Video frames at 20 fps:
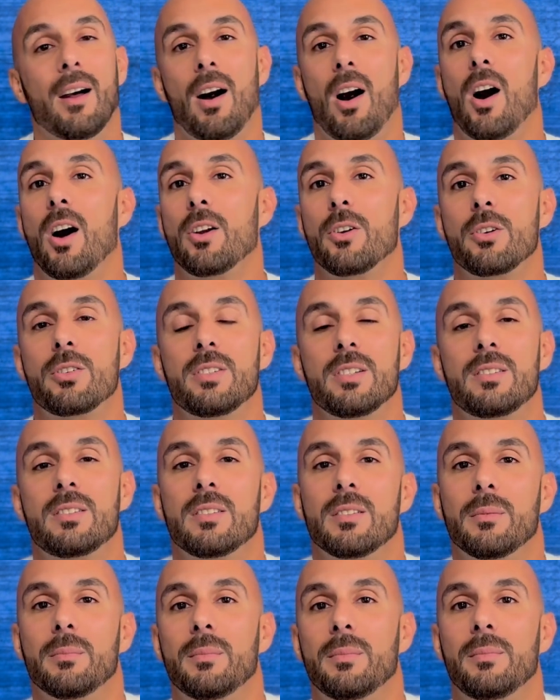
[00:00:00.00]
honor
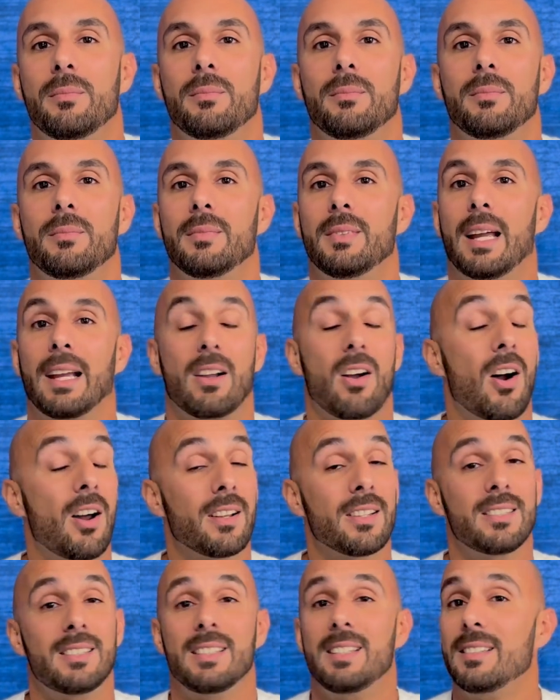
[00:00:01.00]
system, like
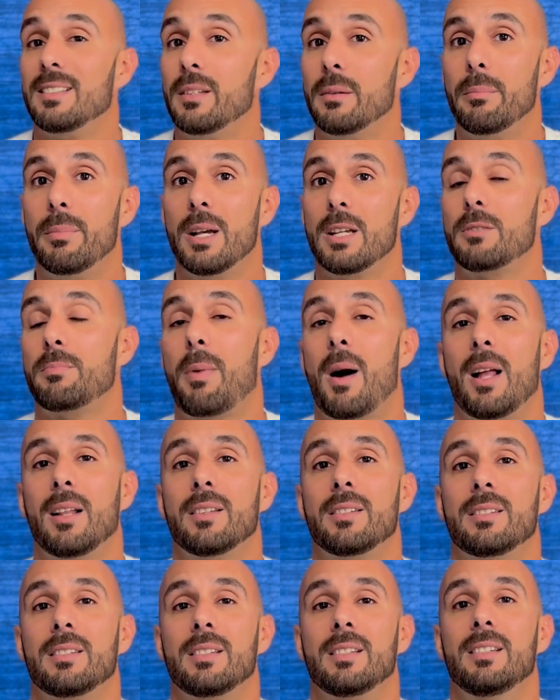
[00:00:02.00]
honesty, is the best
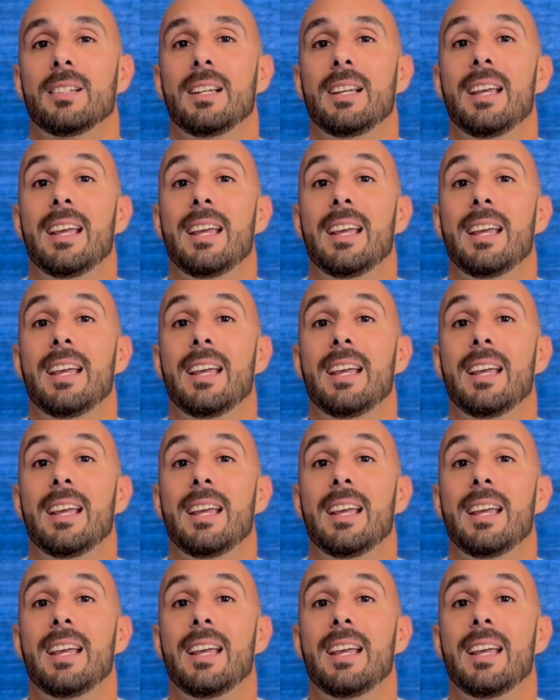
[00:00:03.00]
policy.